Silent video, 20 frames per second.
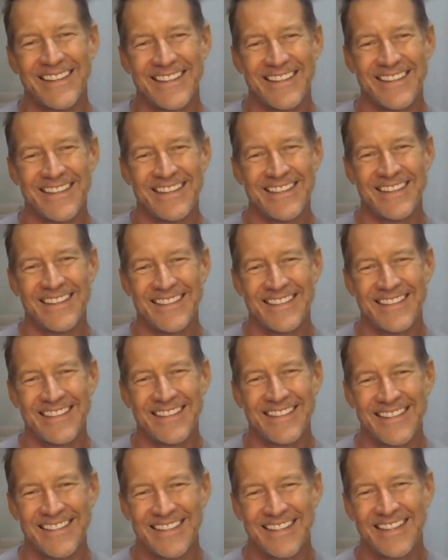
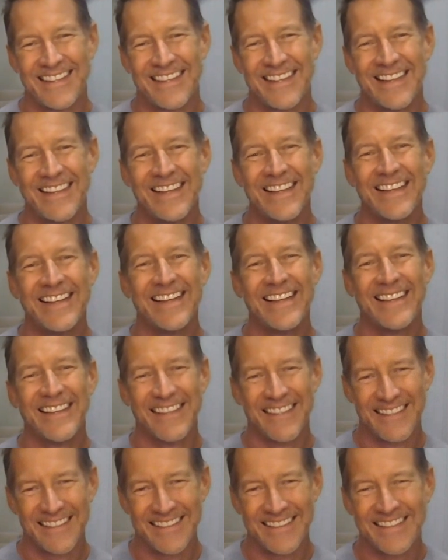
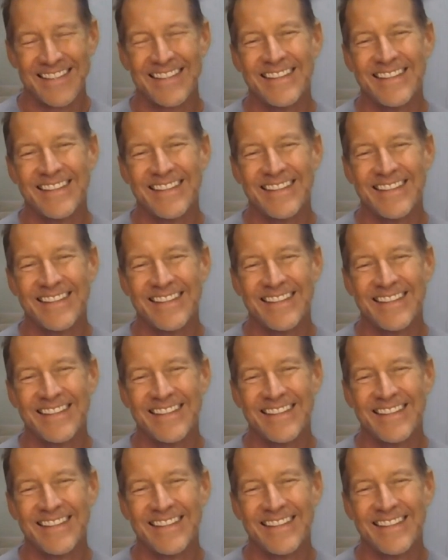[no speech]